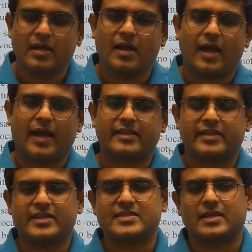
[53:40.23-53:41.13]
and they
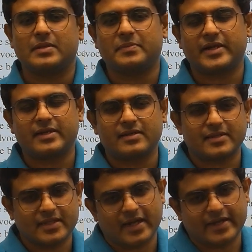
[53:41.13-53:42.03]
celebrate
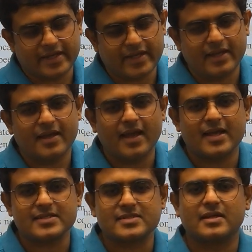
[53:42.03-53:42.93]
that day
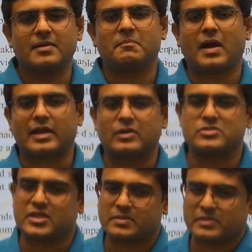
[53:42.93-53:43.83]
as a Manav
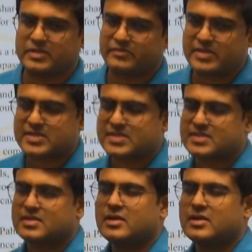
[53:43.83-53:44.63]
Janma Divas.